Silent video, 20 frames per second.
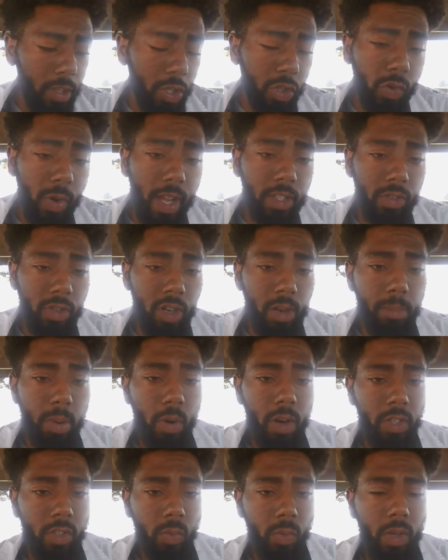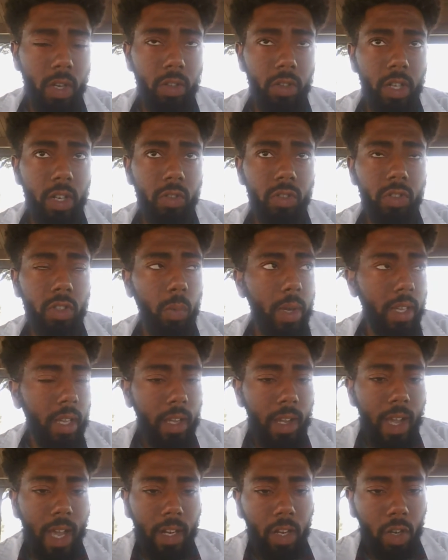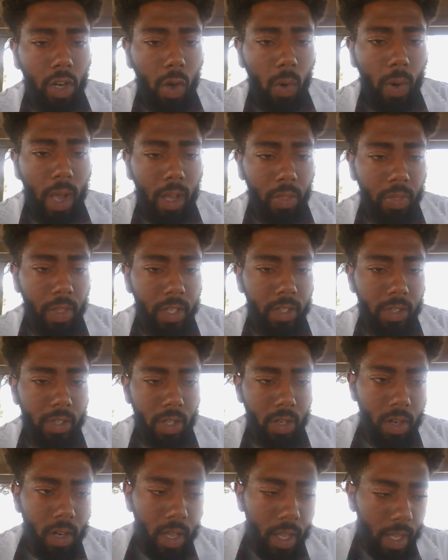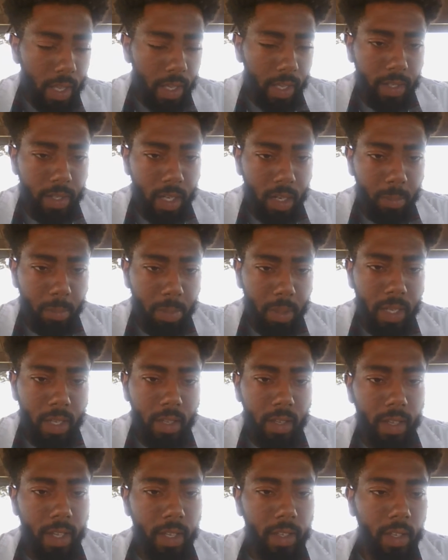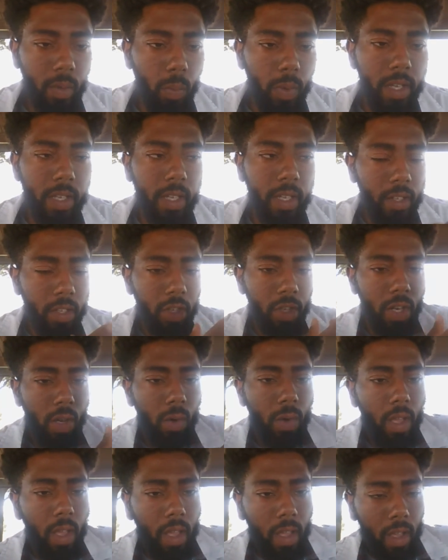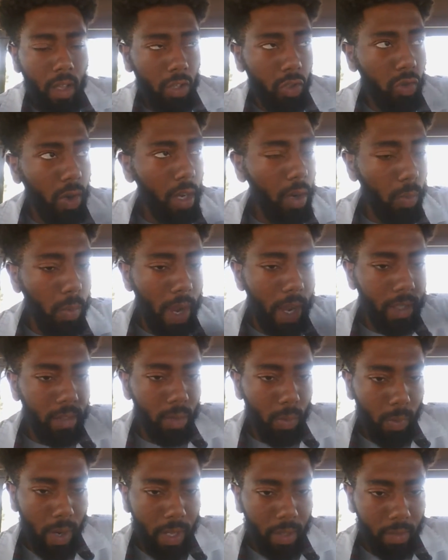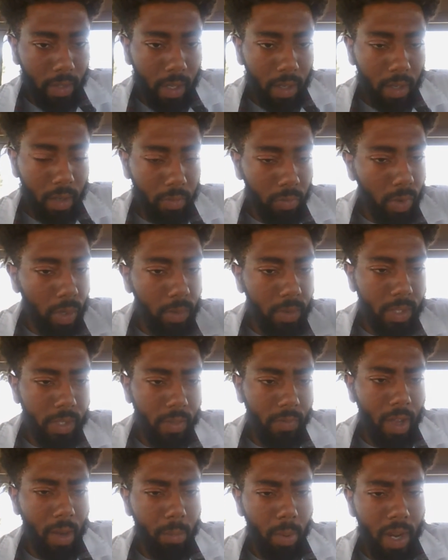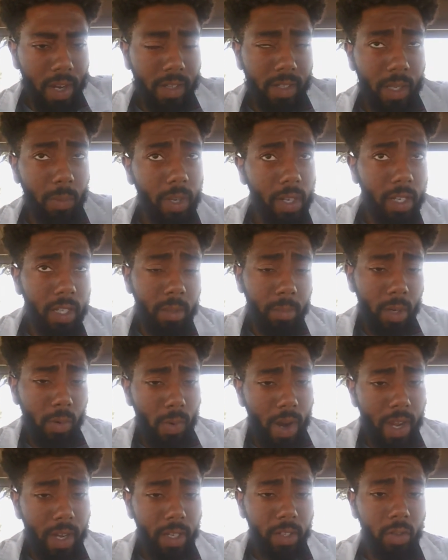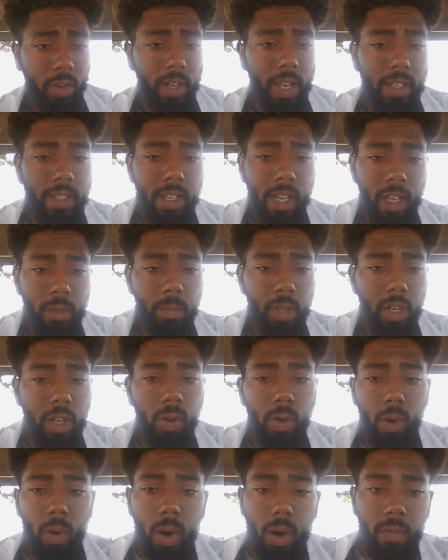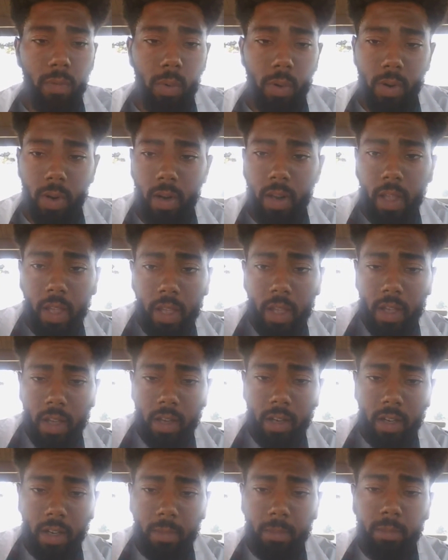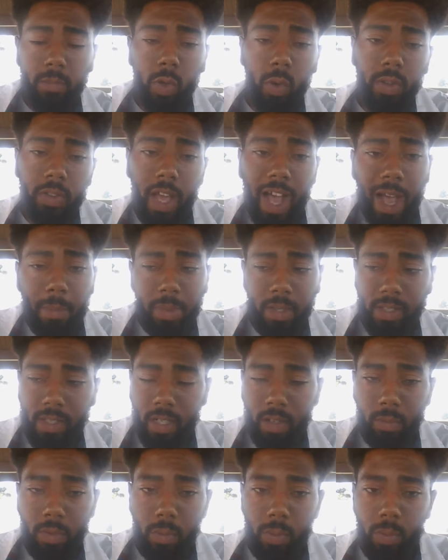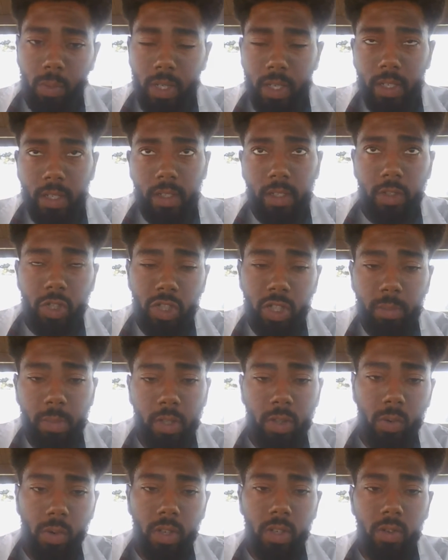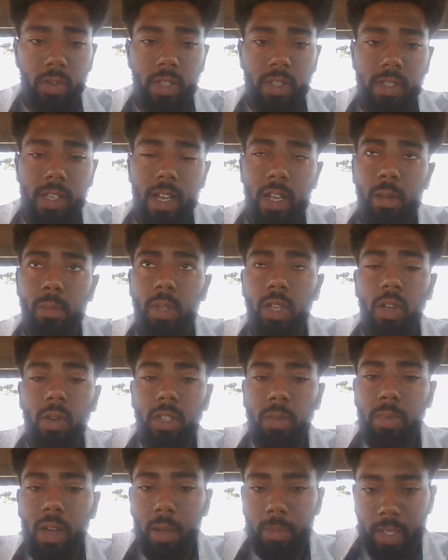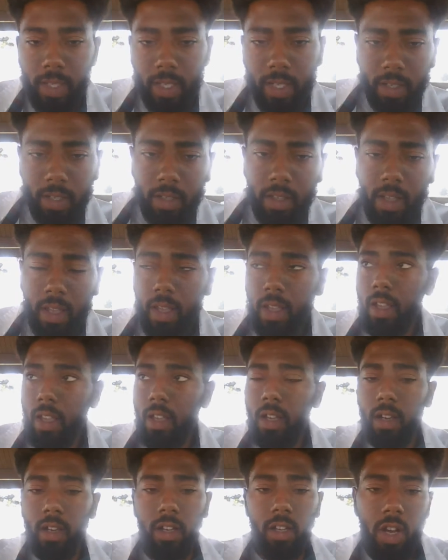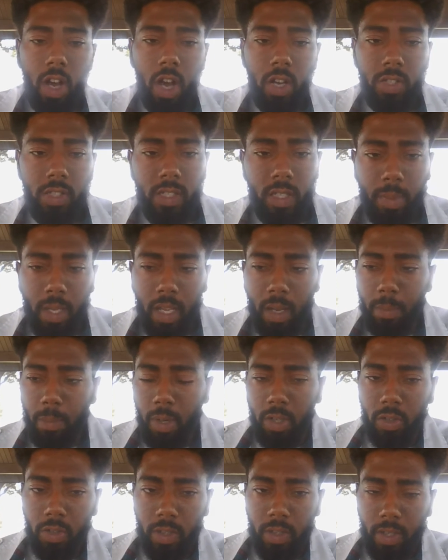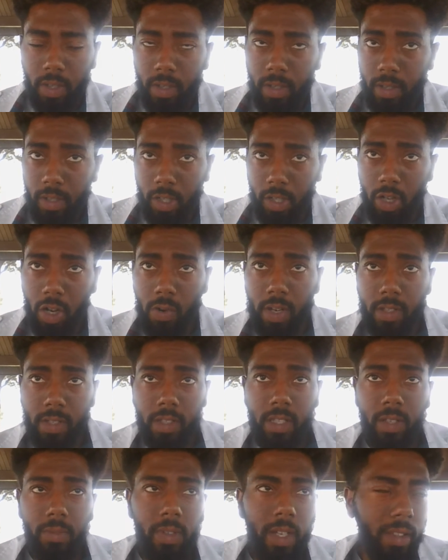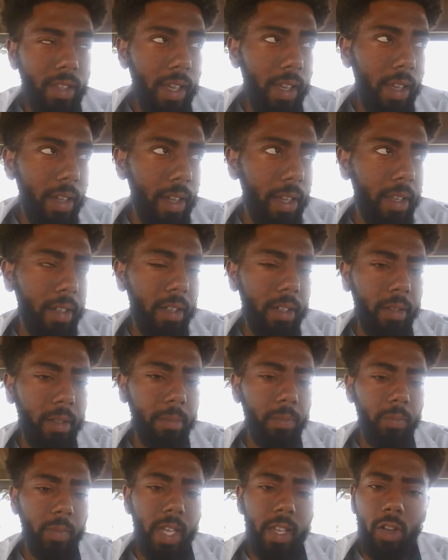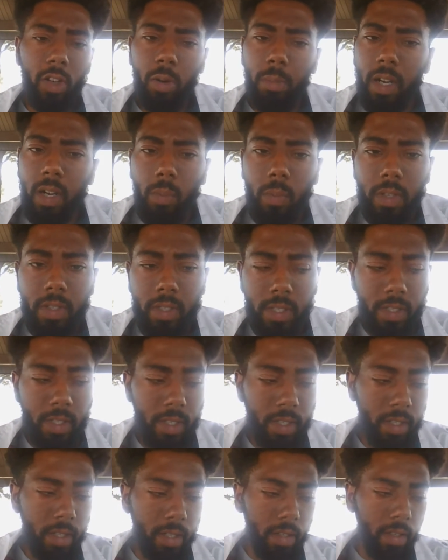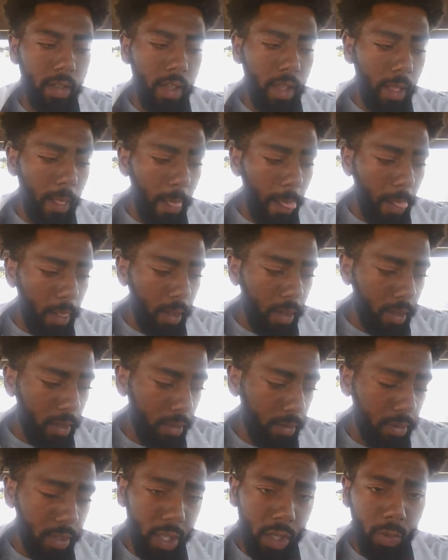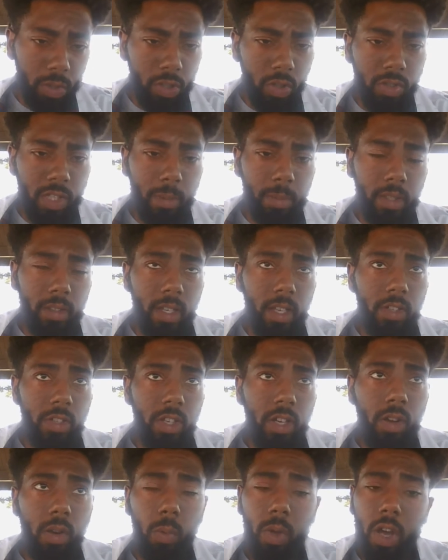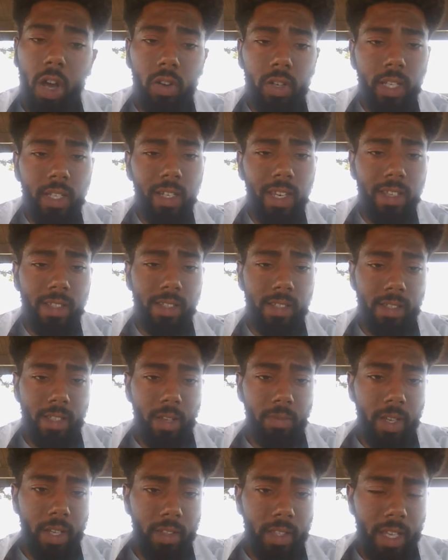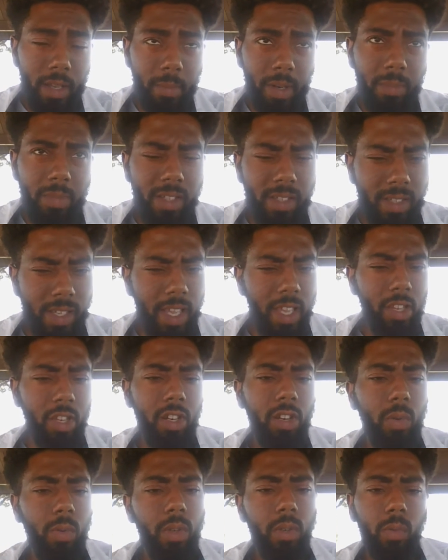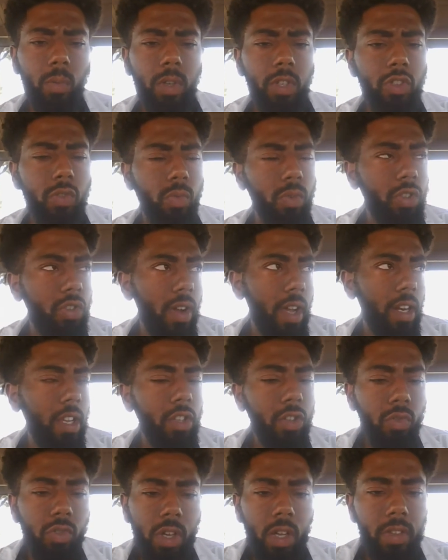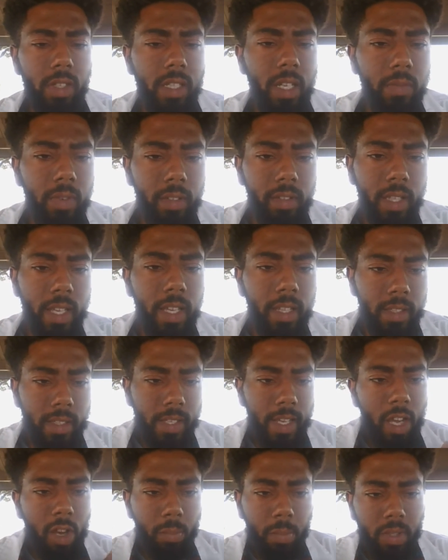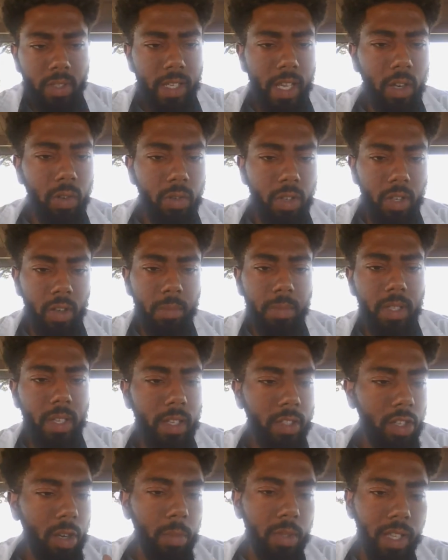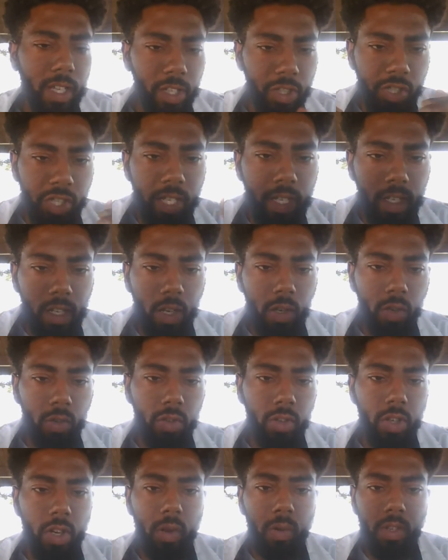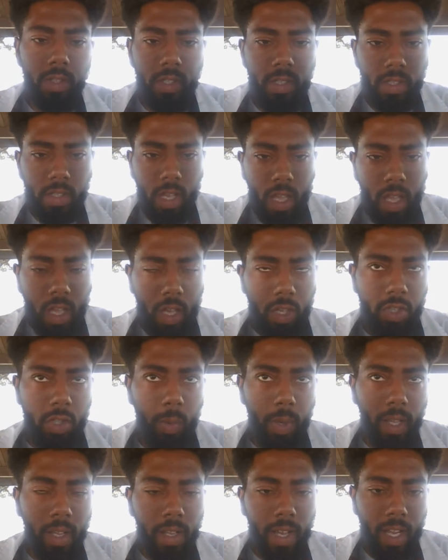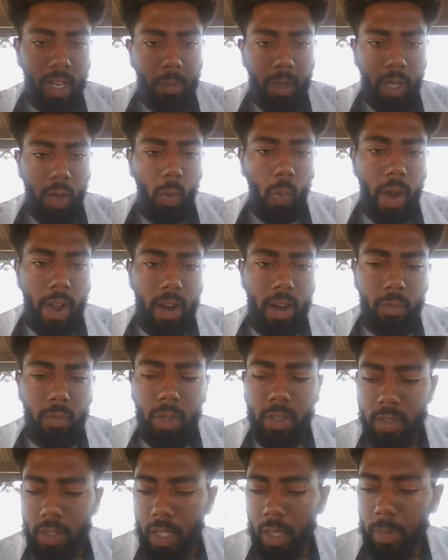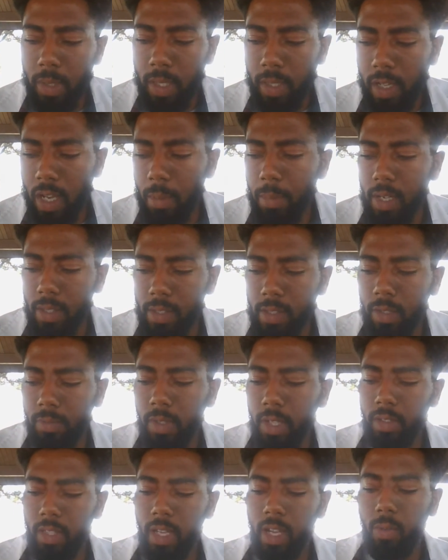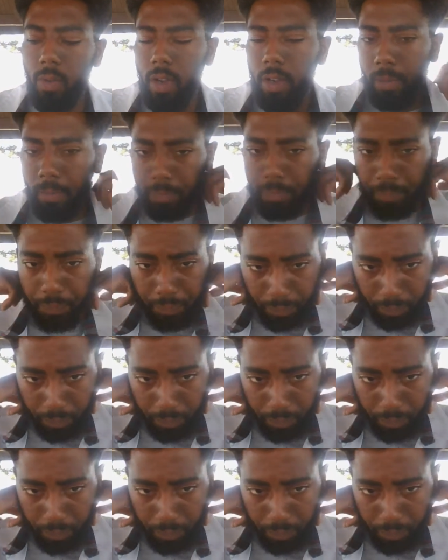the transits are important as well, you know, so we can kind of know how things are going to be and then we can, you know, try to ride the right uh, frequencies and vibrations that we need to be riding during that time, you know, or if we're um, doing the opposite of what we should be doing during this time, you know, it's probably going to uh, cause us to be up under the uh, currents and stuff like that. And um, yeah, nobody wants to uh, deal with those type of things. You know, we all need lessons and stuff like that. But I'm just saying, you know, we, are trying to use all these different things to help us out. You know, I'm saying it's almost like a cheat code. You know, or just so we can kind of be aware of what's going to be coming and stuff like that, right?